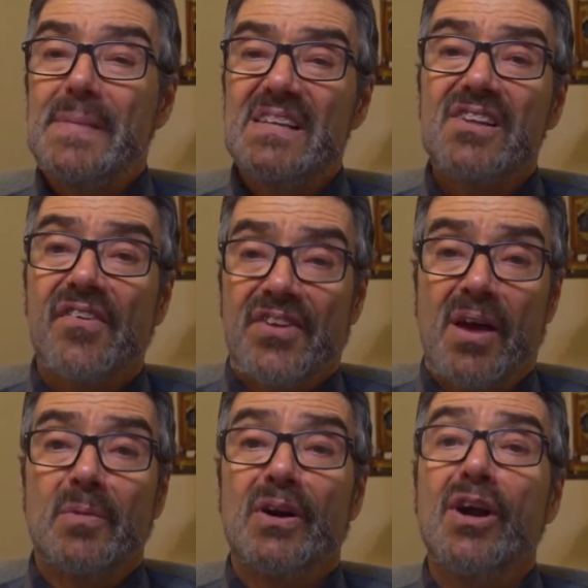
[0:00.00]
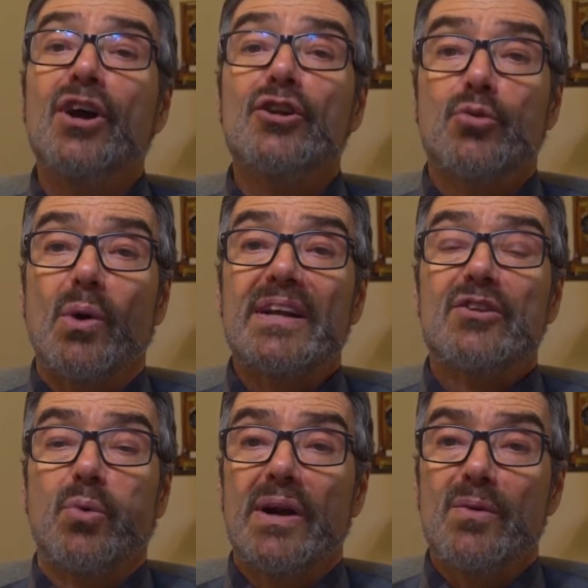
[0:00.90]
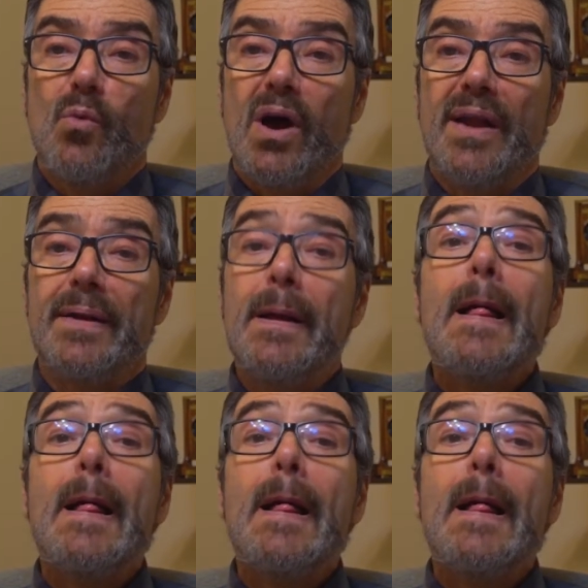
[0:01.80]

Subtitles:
mid-summer 2021.